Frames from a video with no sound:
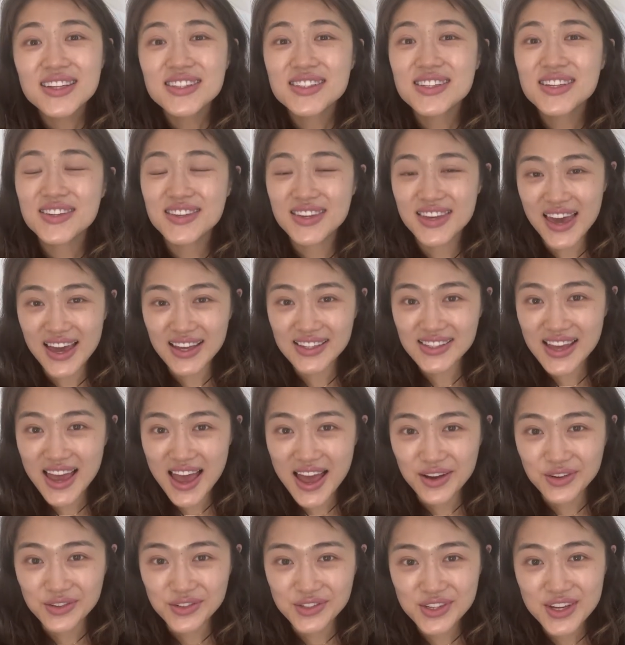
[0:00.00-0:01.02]
to get
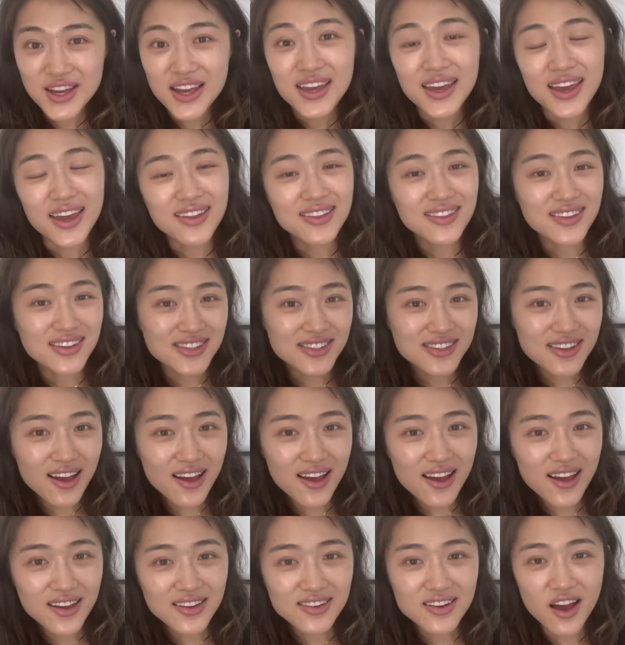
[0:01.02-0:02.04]
out in the
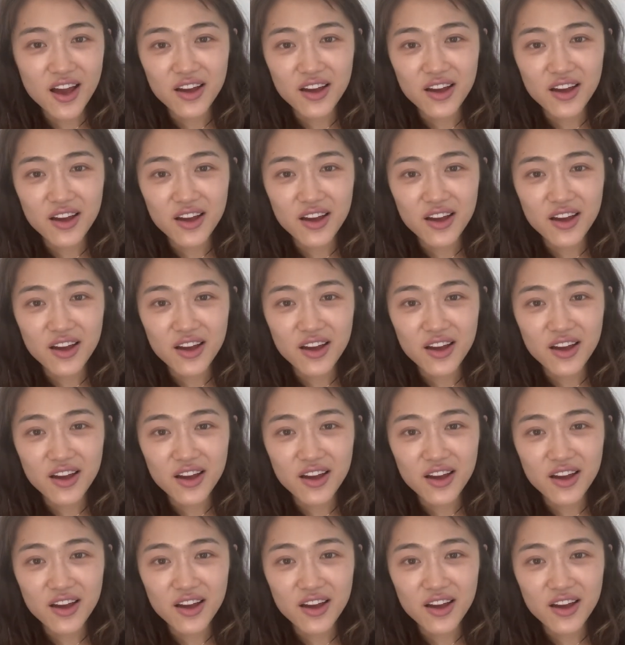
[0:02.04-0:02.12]
sun,